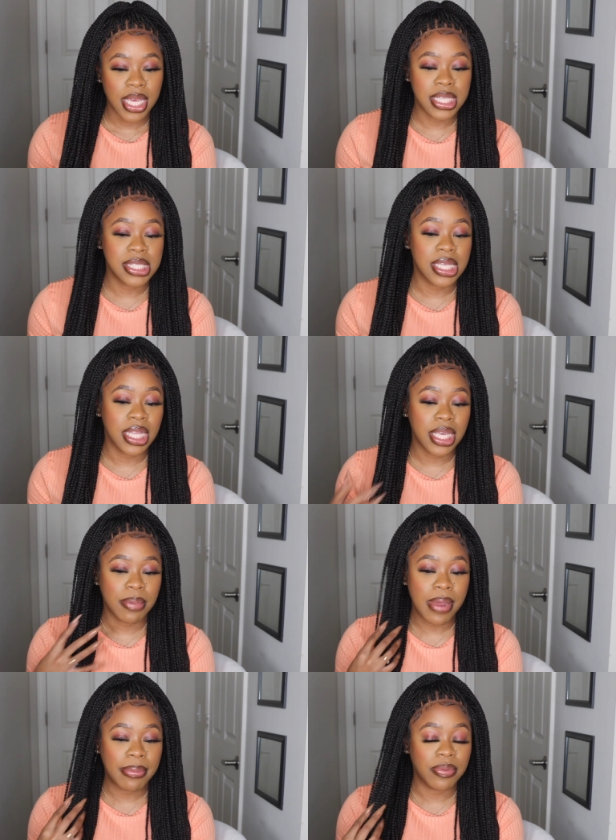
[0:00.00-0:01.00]
and sealing
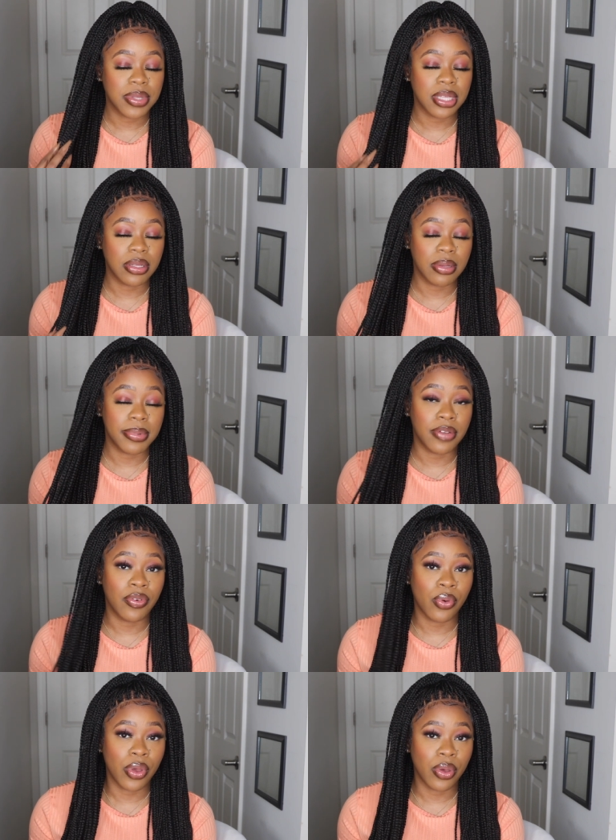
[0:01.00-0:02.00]
it probably with a little bit of
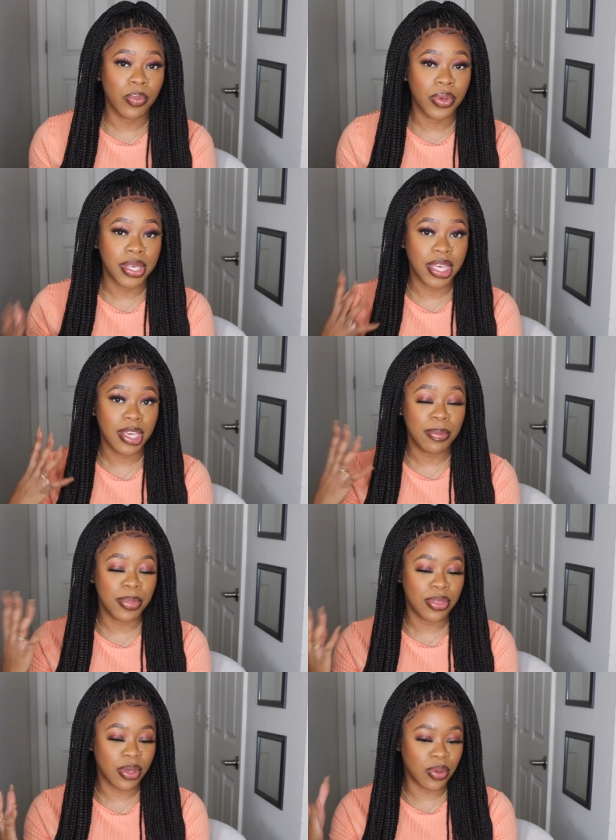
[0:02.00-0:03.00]
oil will keep
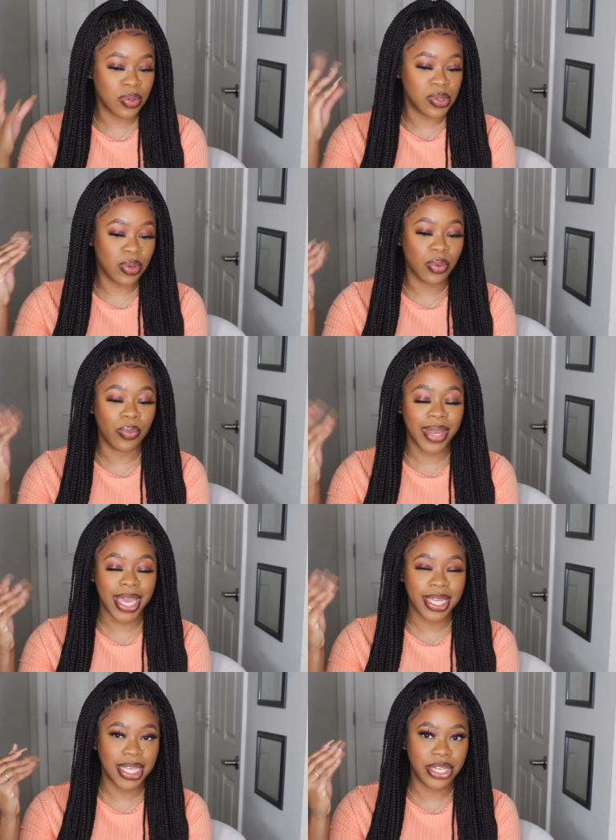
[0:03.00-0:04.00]
those little
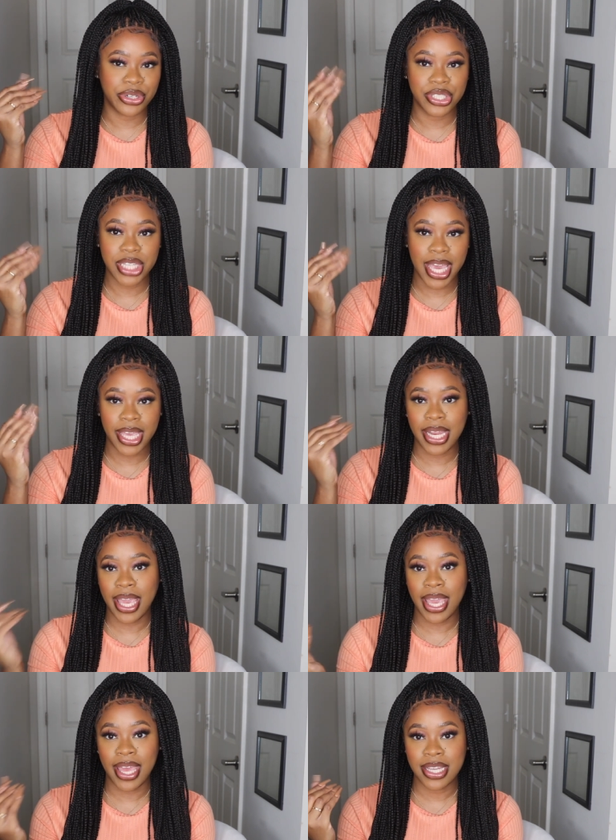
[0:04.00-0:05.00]
raggedy or jagged
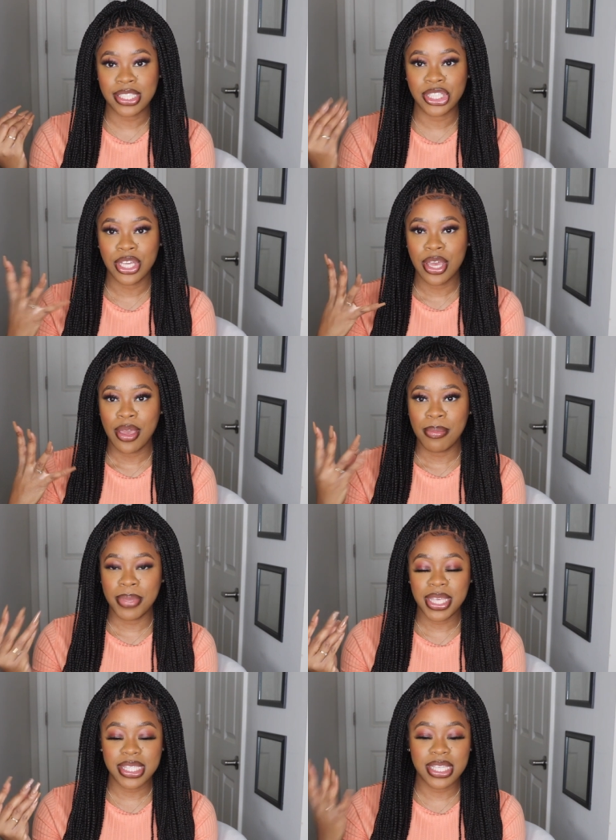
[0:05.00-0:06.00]
edge
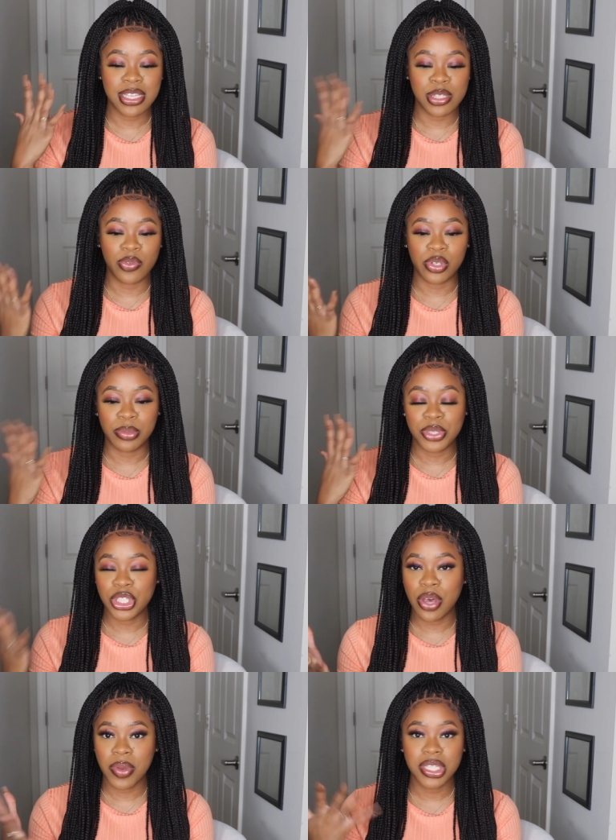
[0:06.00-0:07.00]
pieces from
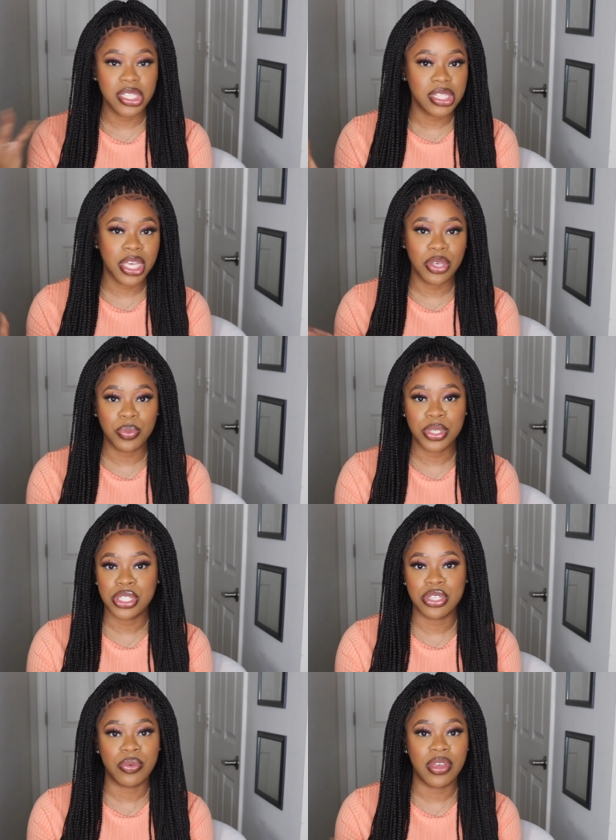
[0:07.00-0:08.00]
showing just like you would
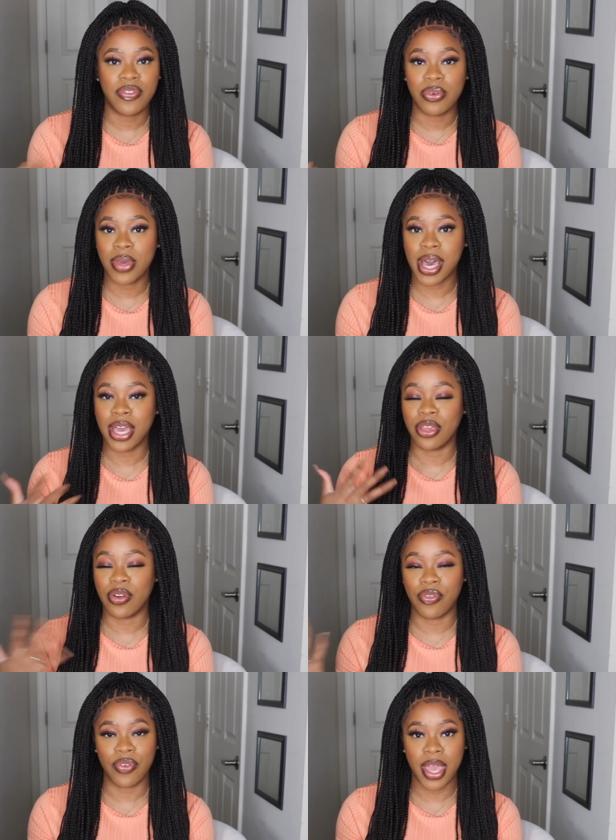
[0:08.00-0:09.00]
do if you got
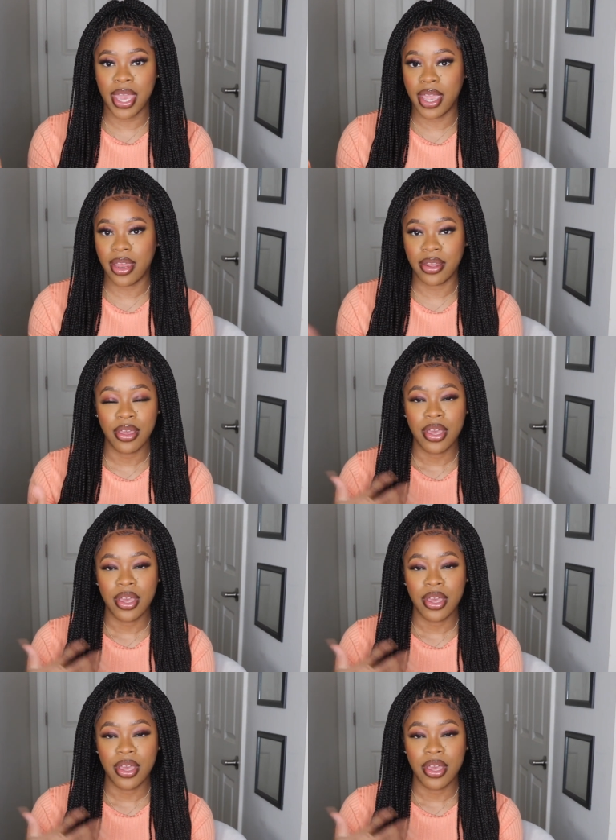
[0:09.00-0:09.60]
your head